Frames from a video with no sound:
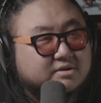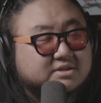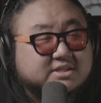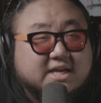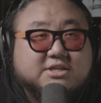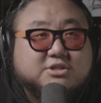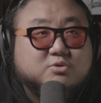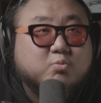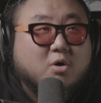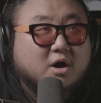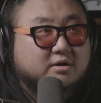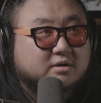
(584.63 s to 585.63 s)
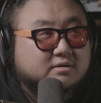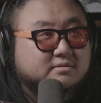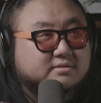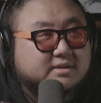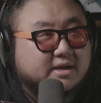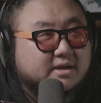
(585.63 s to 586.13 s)
Their stage is water.
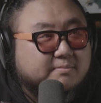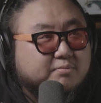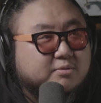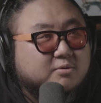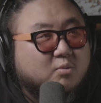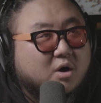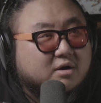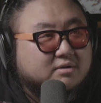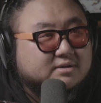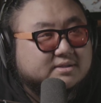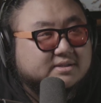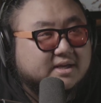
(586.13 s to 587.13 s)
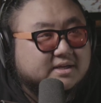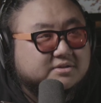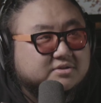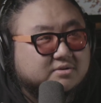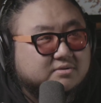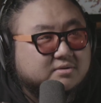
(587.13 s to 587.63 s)
They put water on the stage,
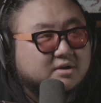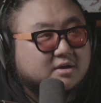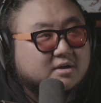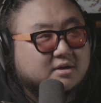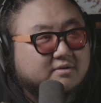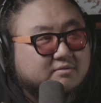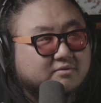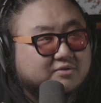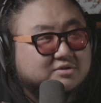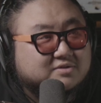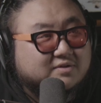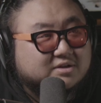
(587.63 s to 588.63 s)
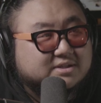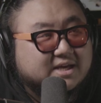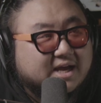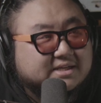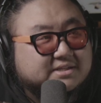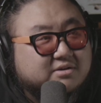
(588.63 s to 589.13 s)
so first of all, it's
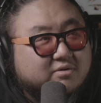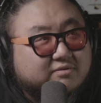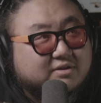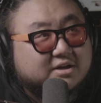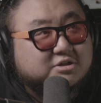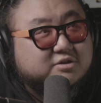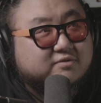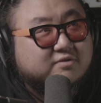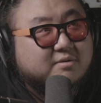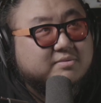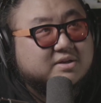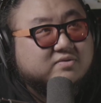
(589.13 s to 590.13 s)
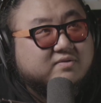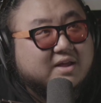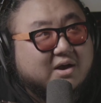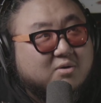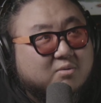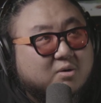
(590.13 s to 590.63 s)
casting a reflection from this
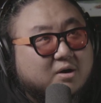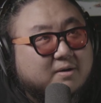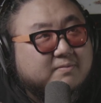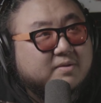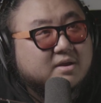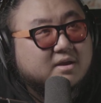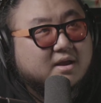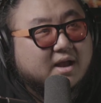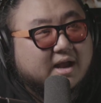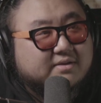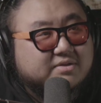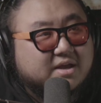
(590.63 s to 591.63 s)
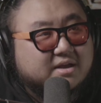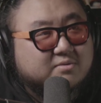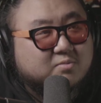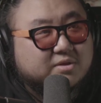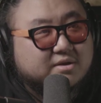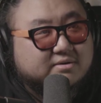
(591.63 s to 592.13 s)
flower wall, and
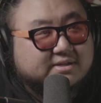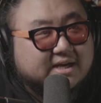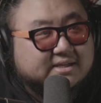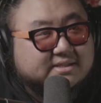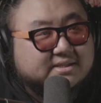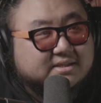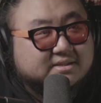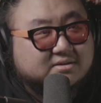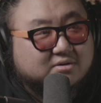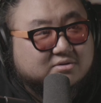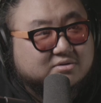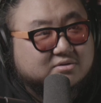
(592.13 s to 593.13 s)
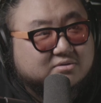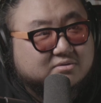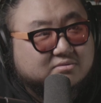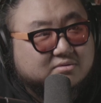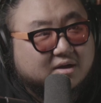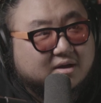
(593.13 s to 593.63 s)
then when they're dancing, it's
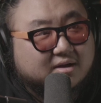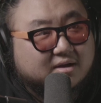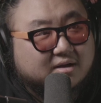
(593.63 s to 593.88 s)
also